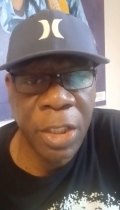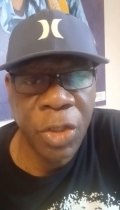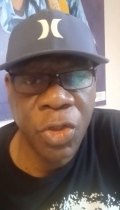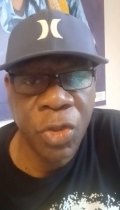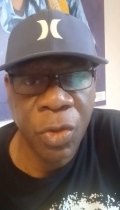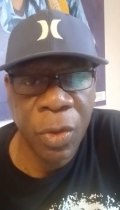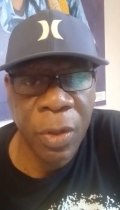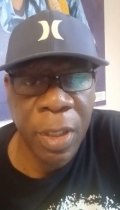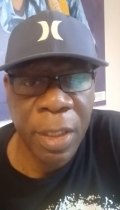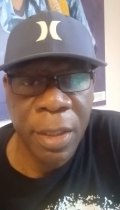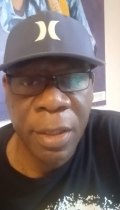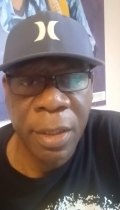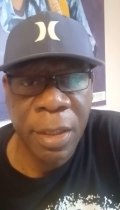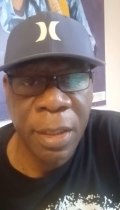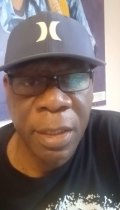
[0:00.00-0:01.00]
issue
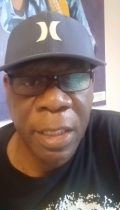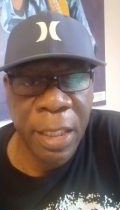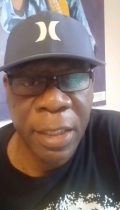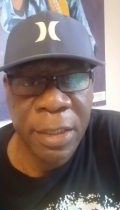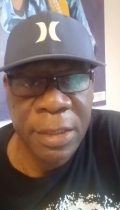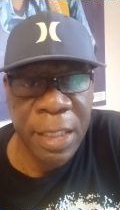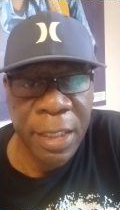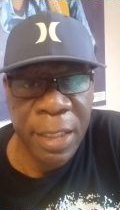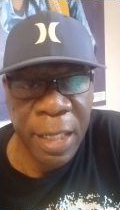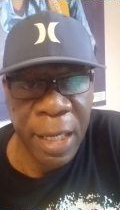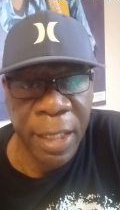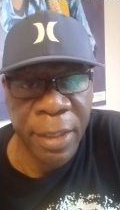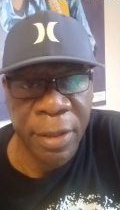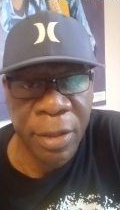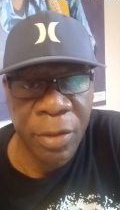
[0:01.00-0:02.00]
that is at
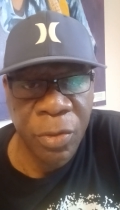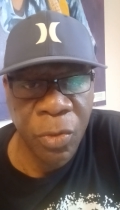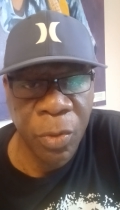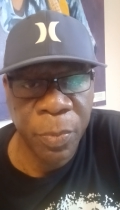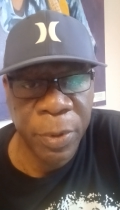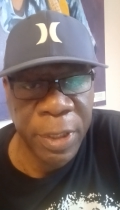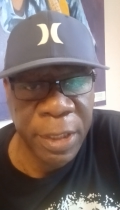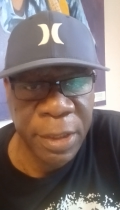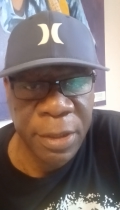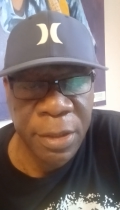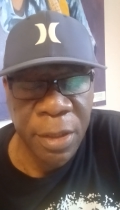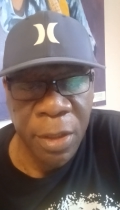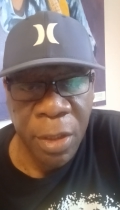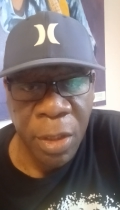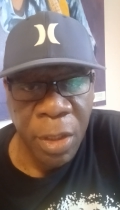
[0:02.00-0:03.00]
hand took place
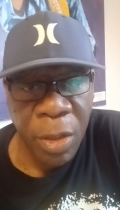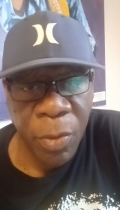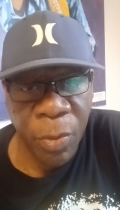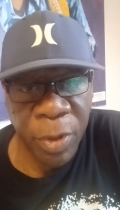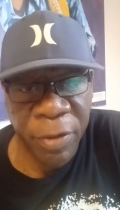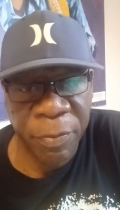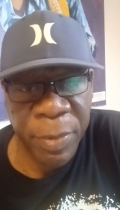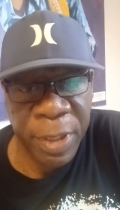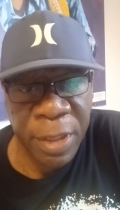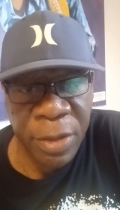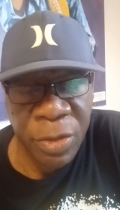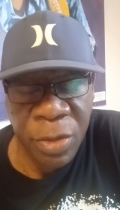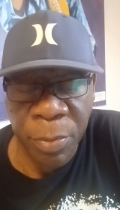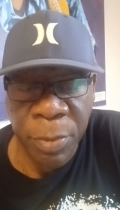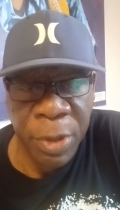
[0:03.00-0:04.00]
would have been
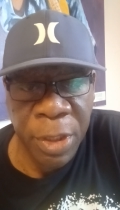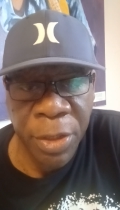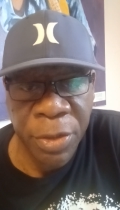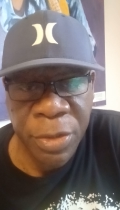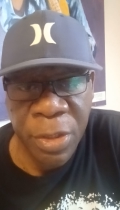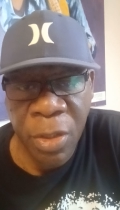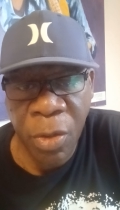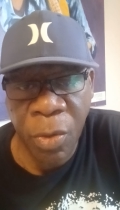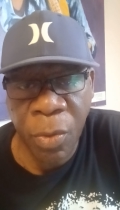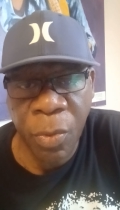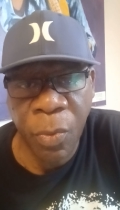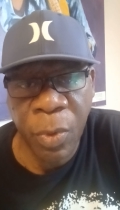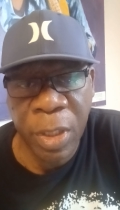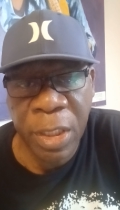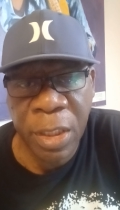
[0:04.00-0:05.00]
some years ago
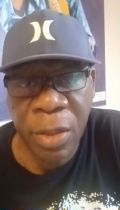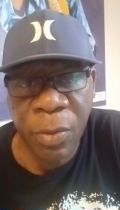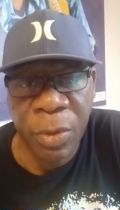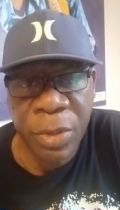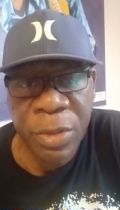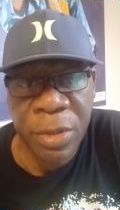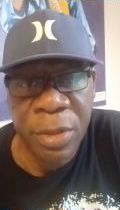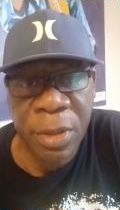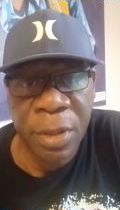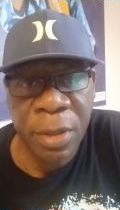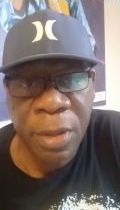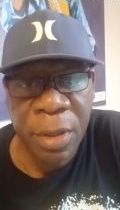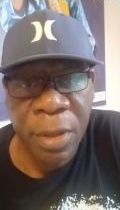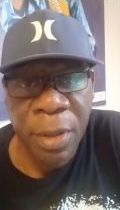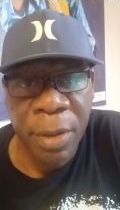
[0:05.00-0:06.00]
when he was
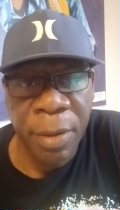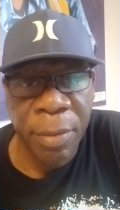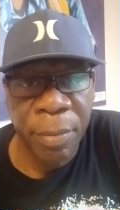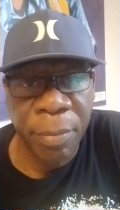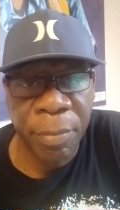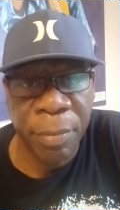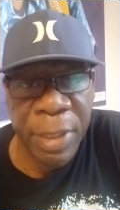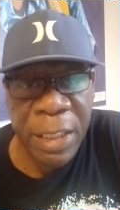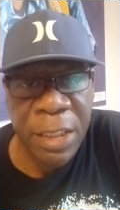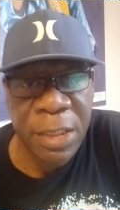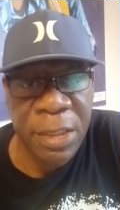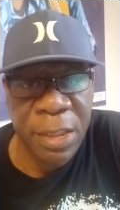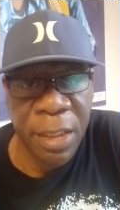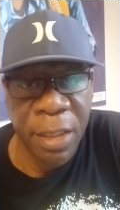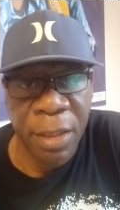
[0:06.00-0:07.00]

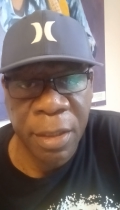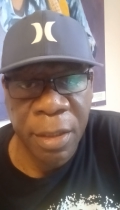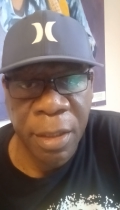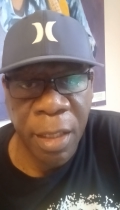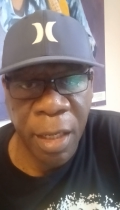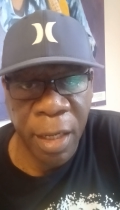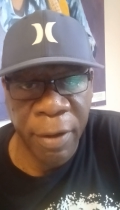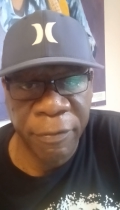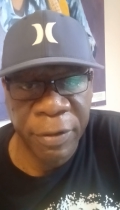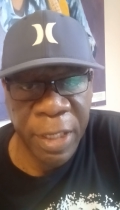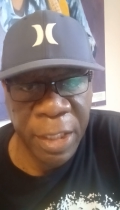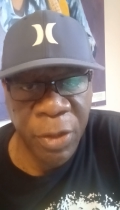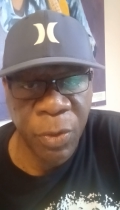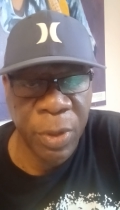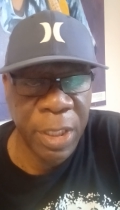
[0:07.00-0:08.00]
Minister of
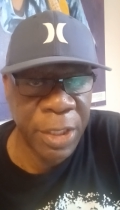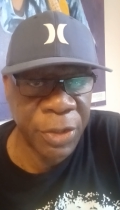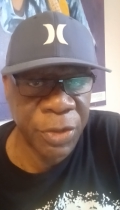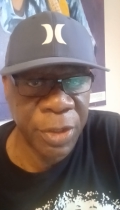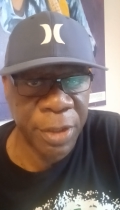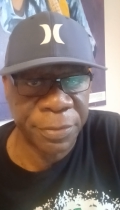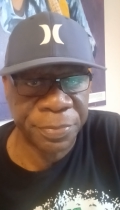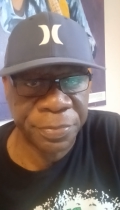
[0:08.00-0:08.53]
Education.